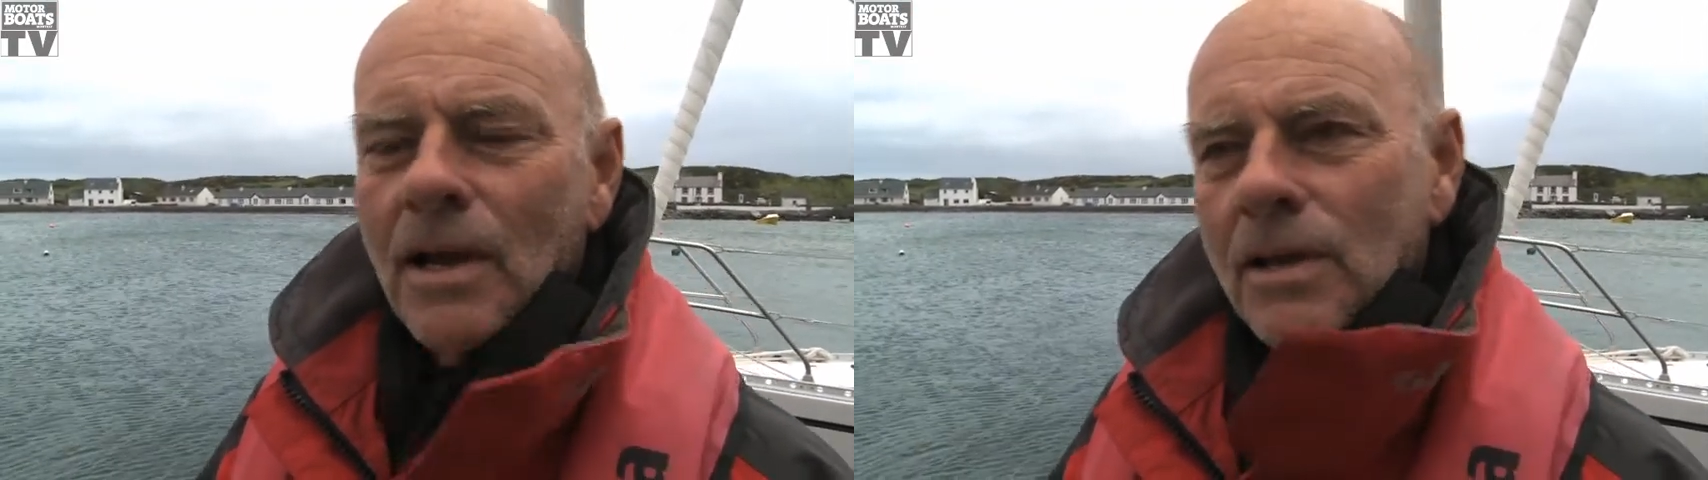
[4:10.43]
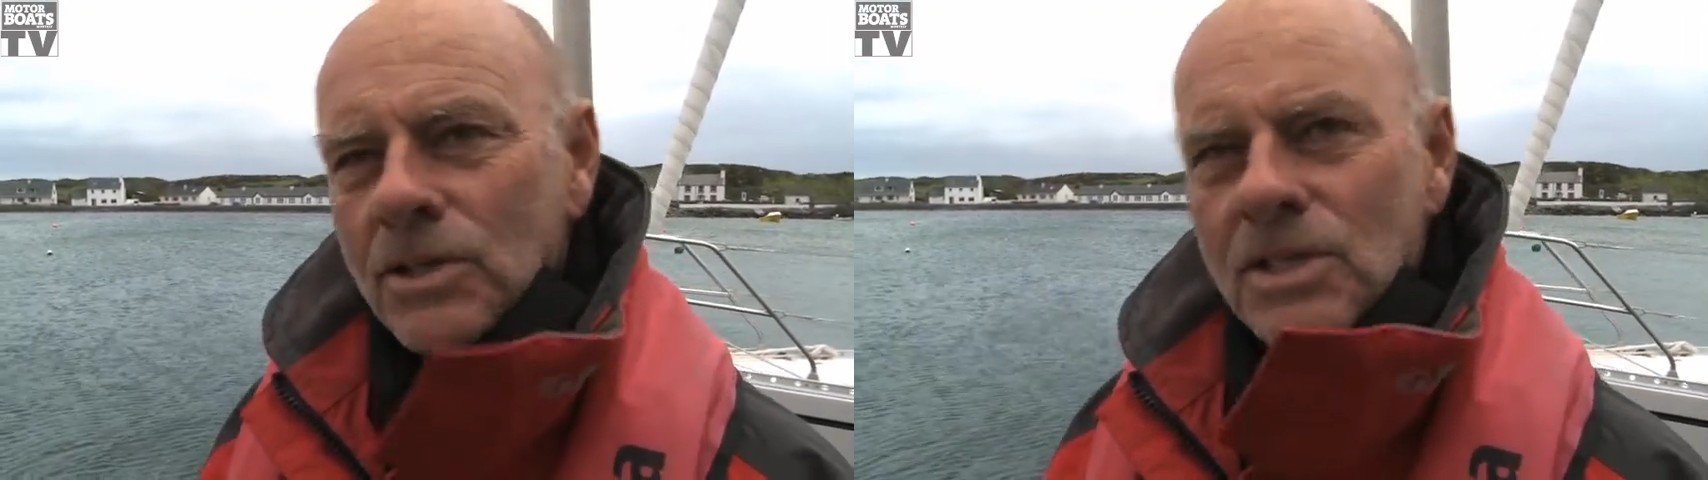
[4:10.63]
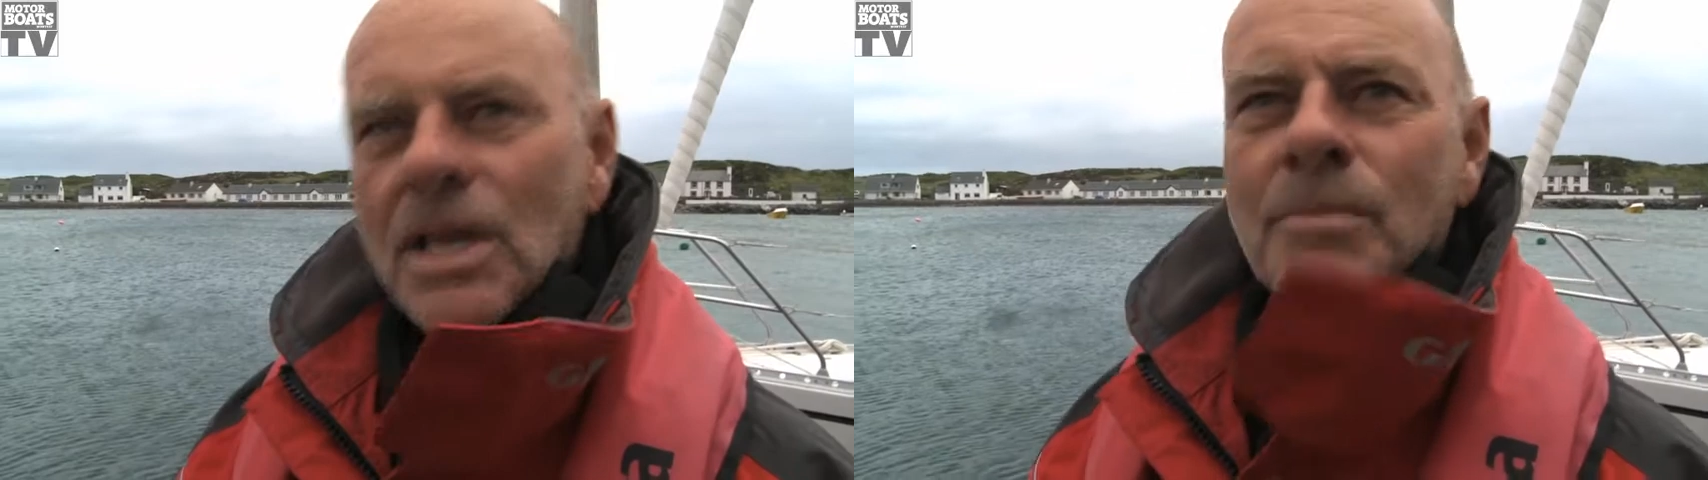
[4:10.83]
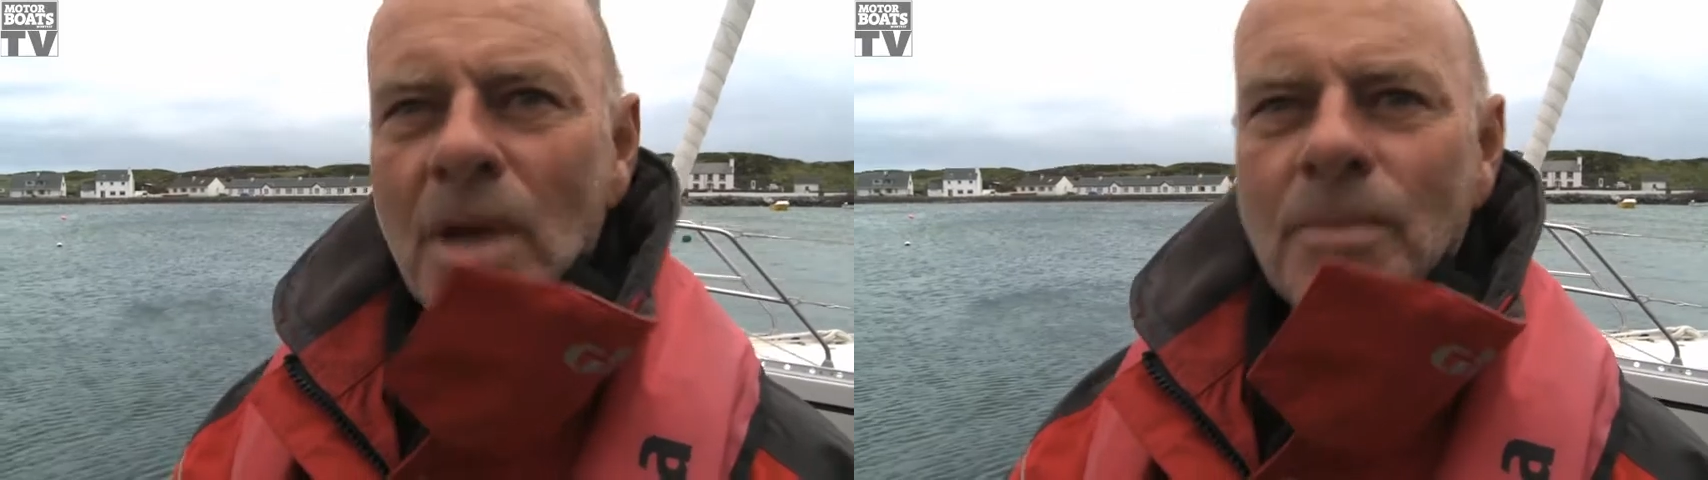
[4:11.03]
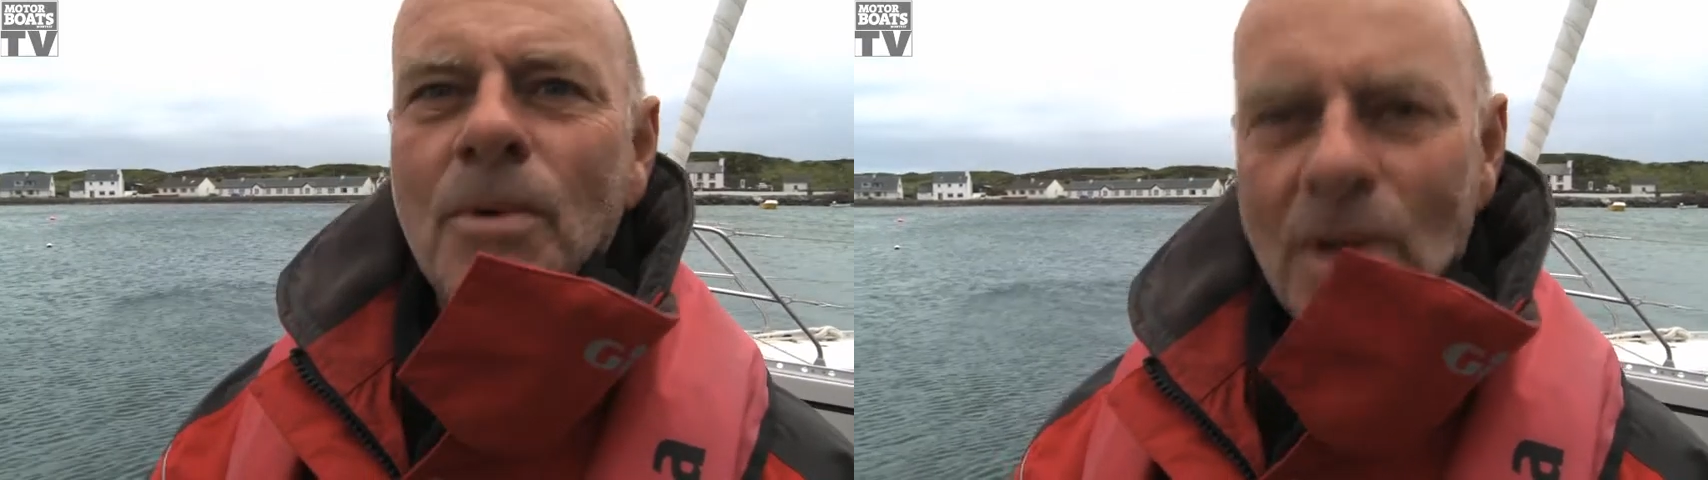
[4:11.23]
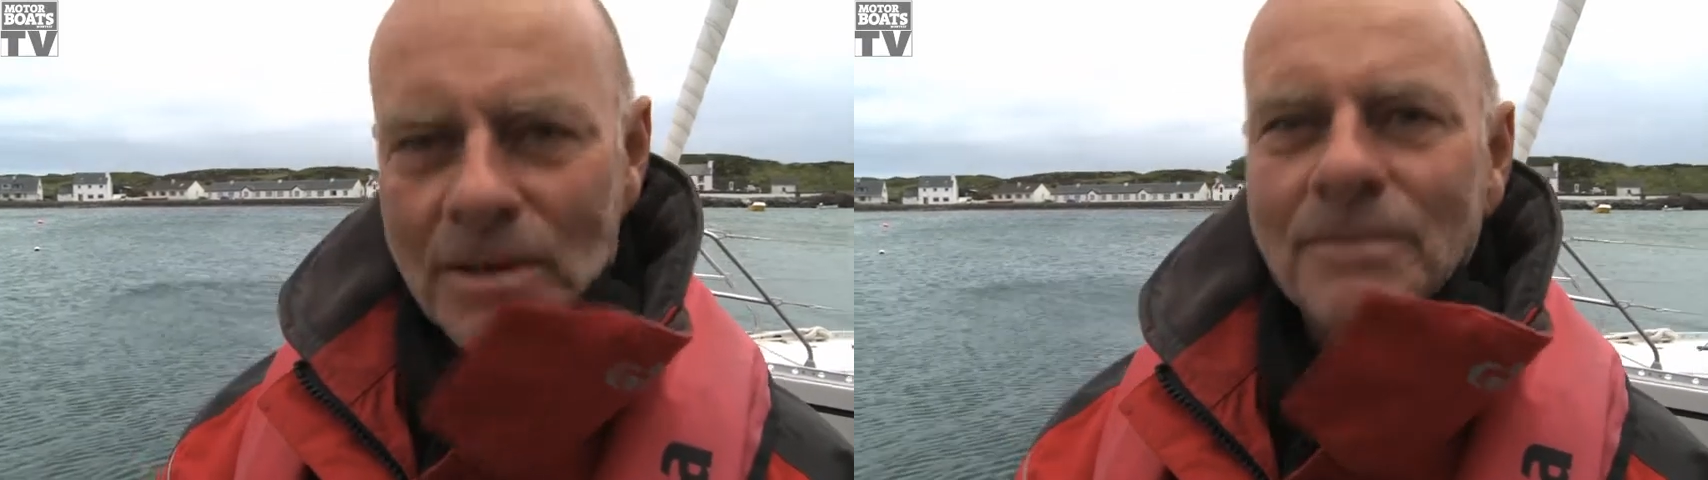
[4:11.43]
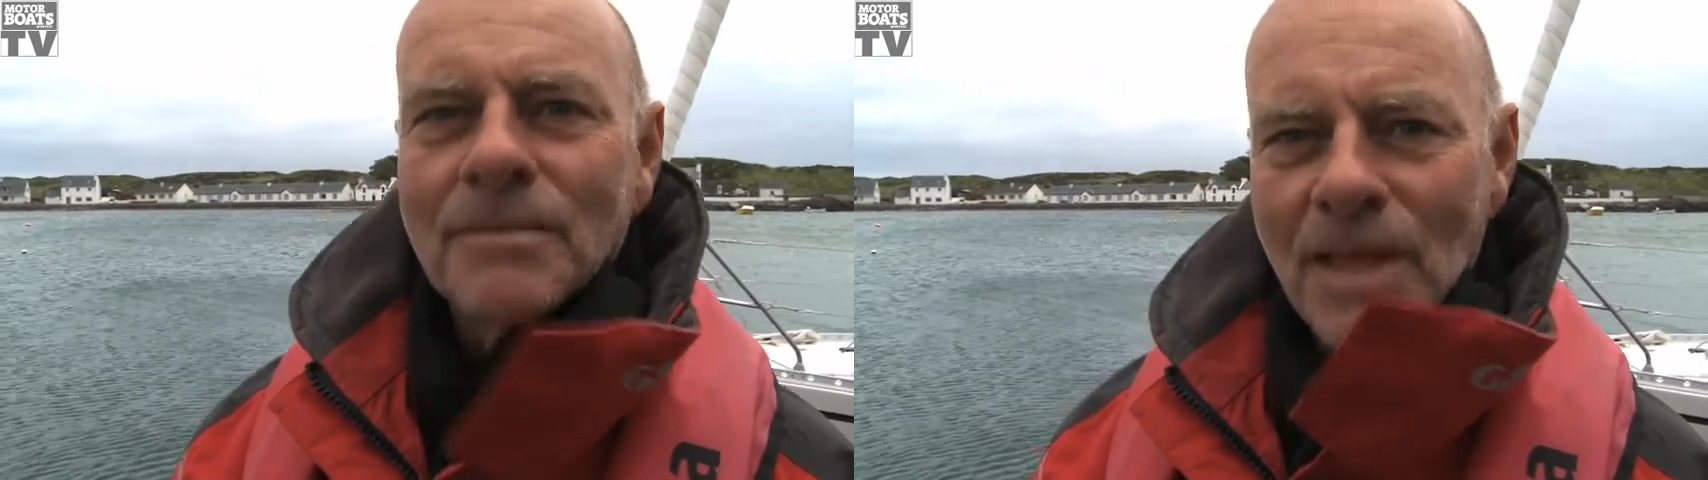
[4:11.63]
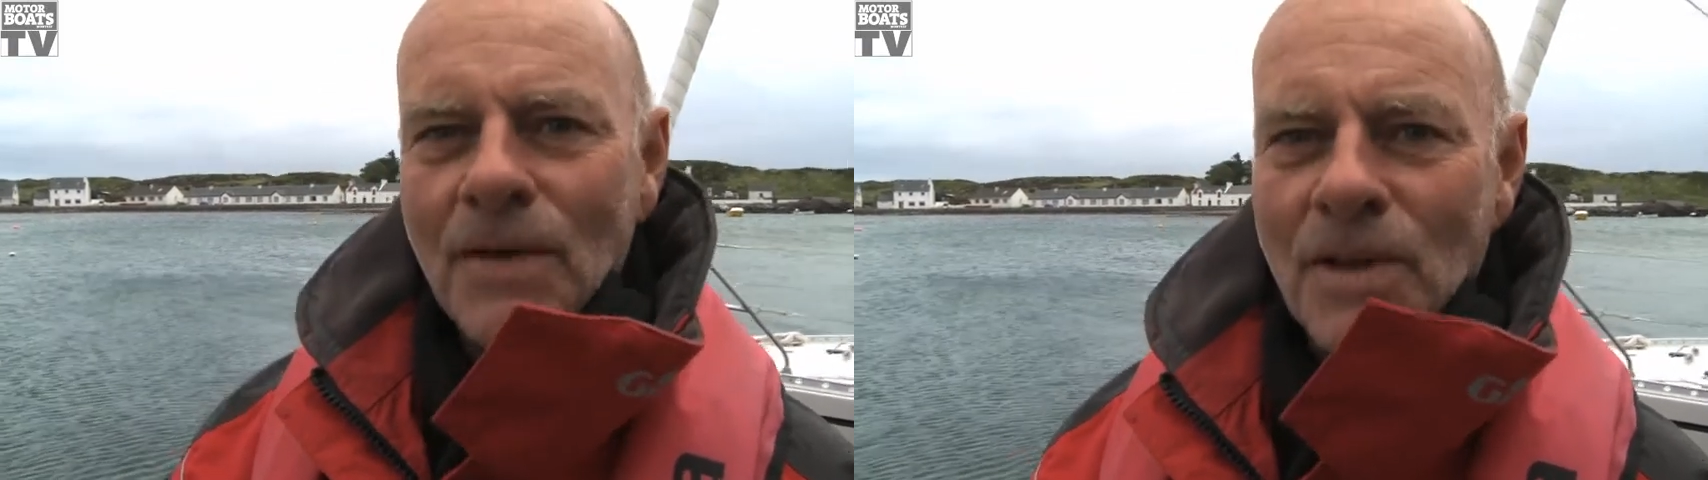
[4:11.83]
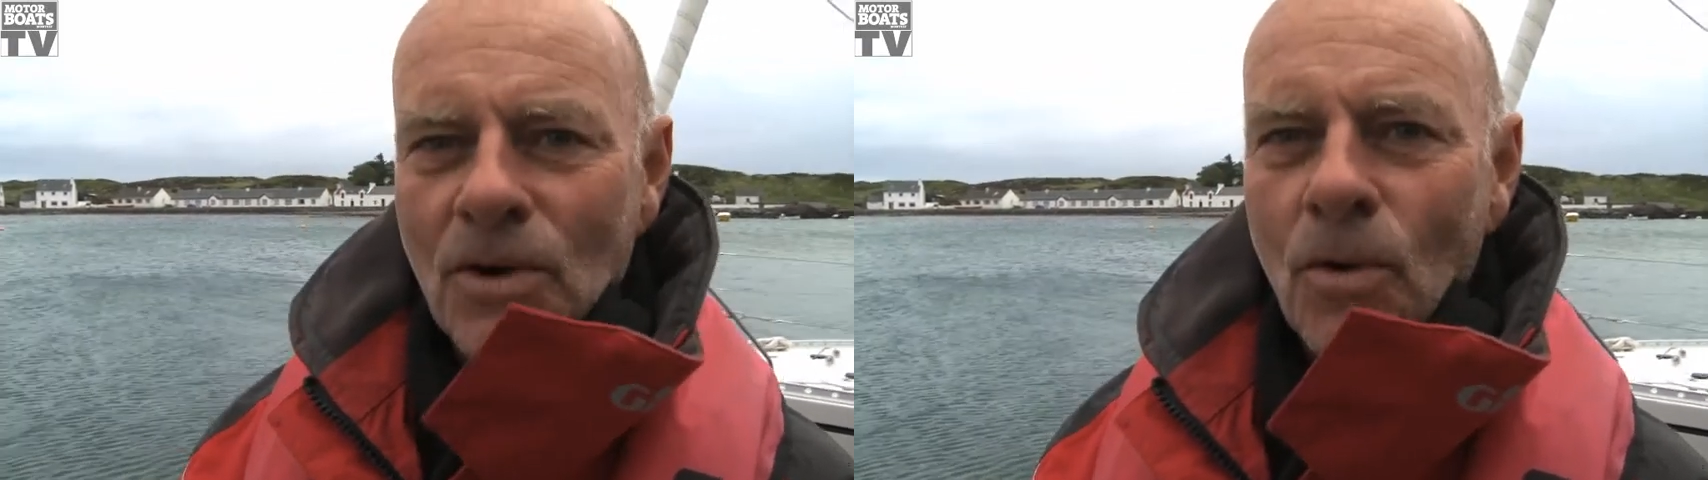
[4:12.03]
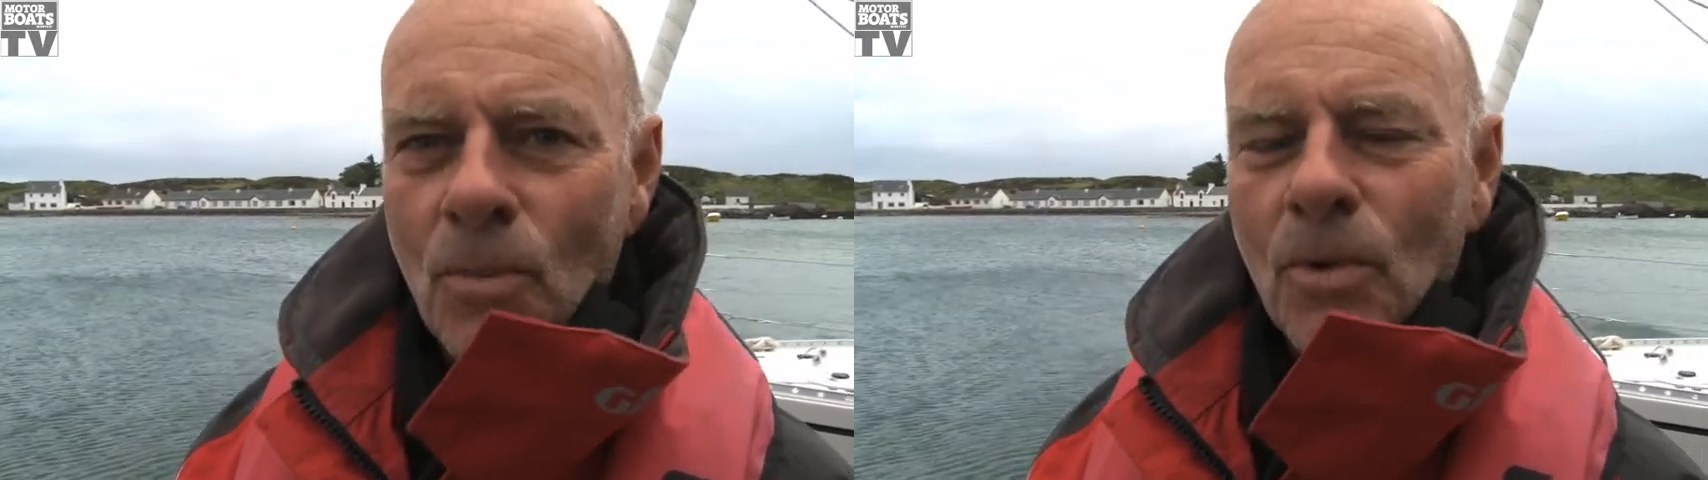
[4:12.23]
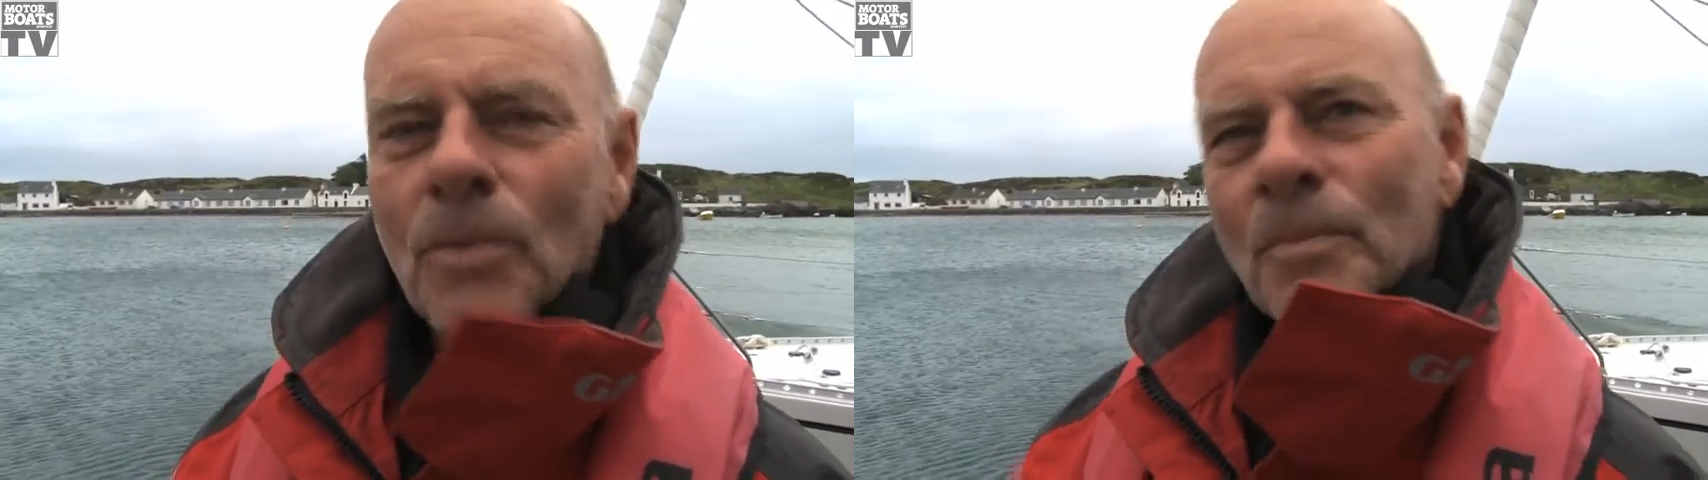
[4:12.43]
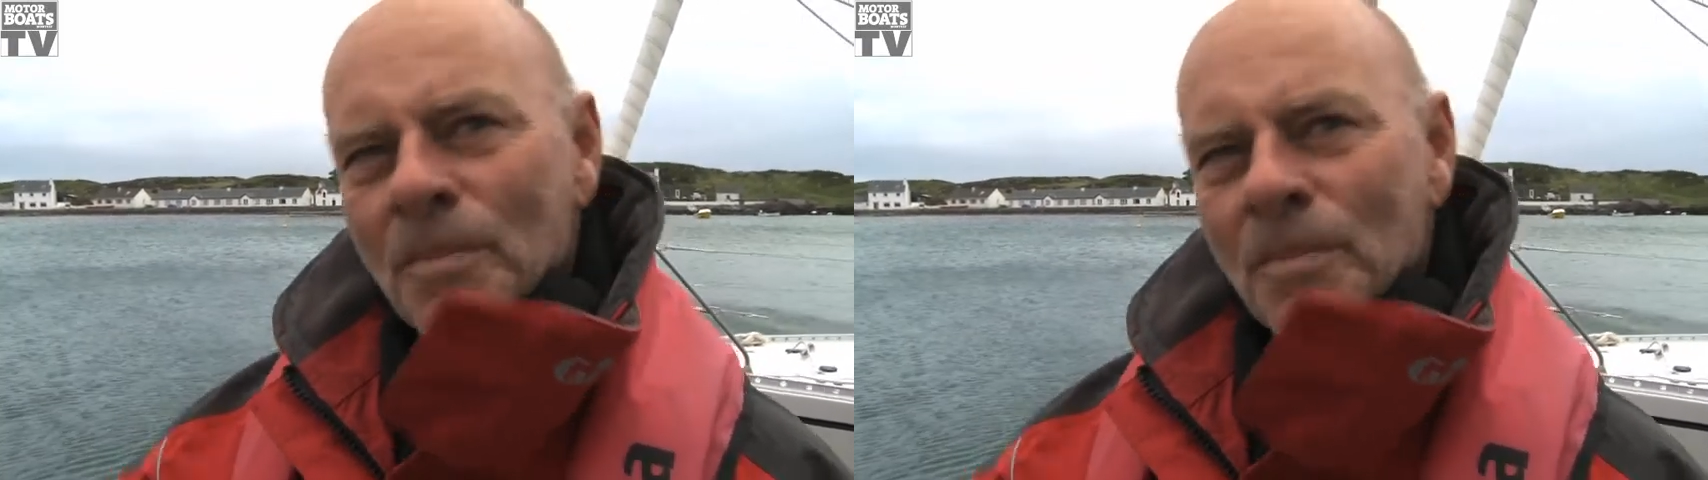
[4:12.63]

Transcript: and just said maybe when they're in Cornwall